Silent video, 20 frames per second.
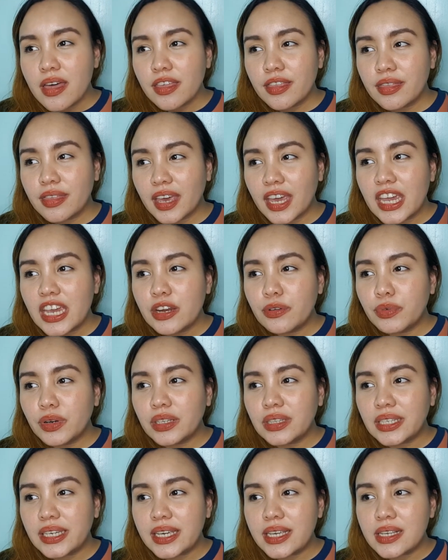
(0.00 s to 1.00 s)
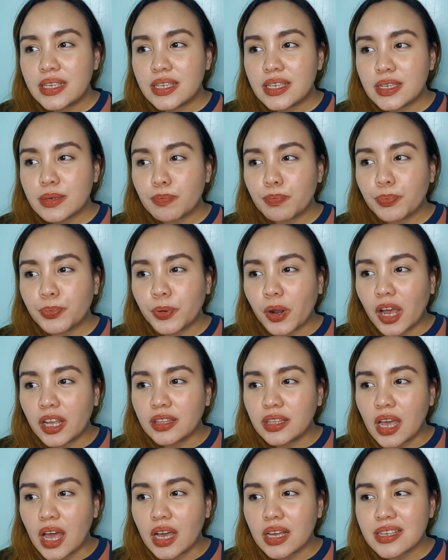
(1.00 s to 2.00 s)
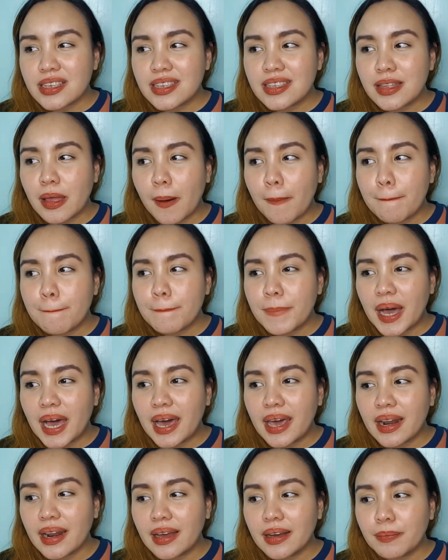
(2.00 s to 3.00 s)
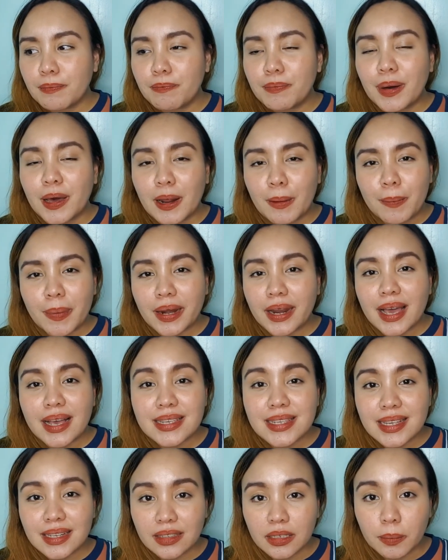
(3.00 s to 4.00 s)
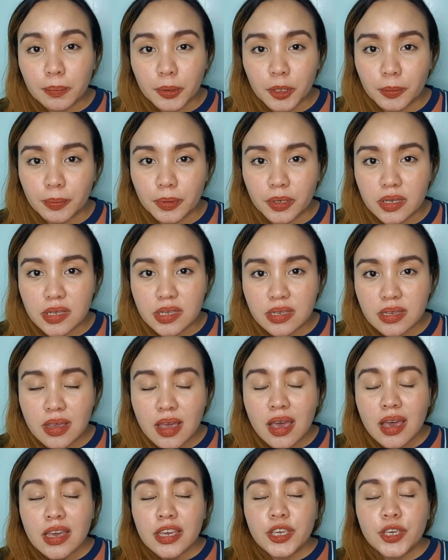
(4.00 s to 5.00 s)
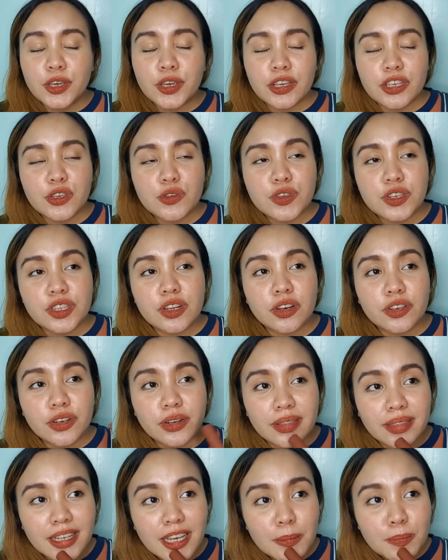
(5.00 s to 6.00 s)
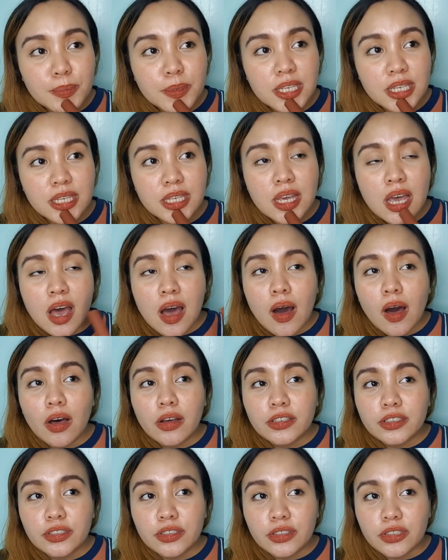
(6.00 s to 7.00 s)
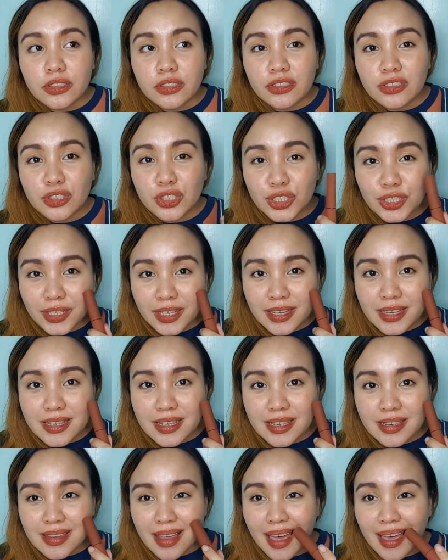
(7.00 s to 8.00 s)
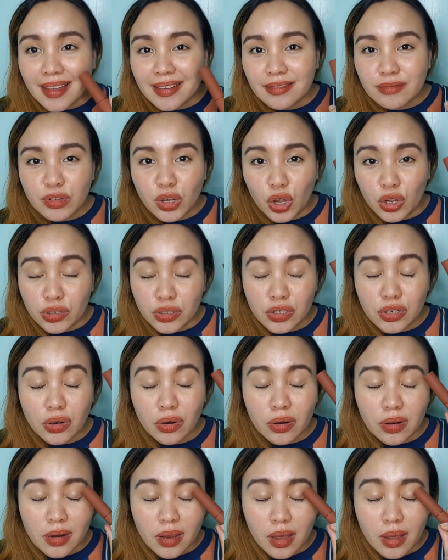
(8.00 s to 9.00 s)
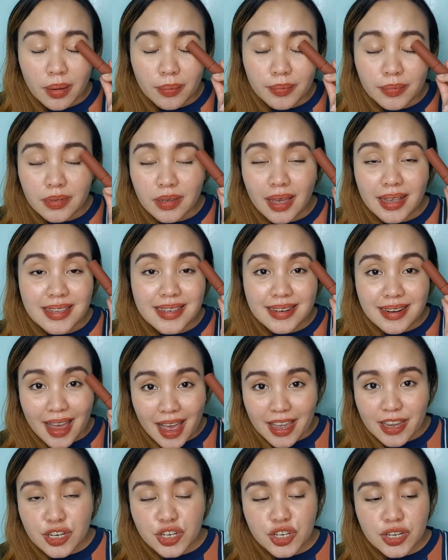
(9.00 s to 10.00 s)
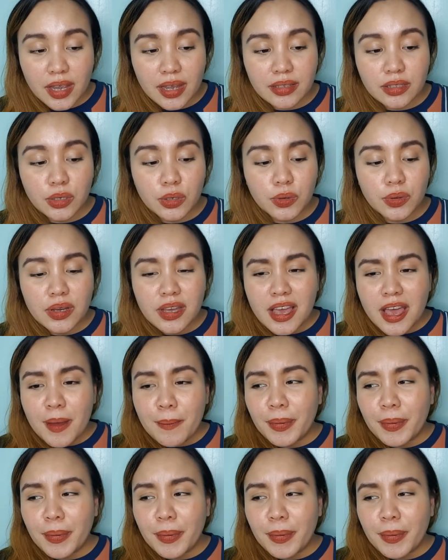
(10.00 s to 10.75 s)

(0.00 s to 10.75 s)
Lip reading: They release products na parang pare-parehas lang ng purpose. You can use it on your lips, on your cheeks, and on your, as an eyeshadow.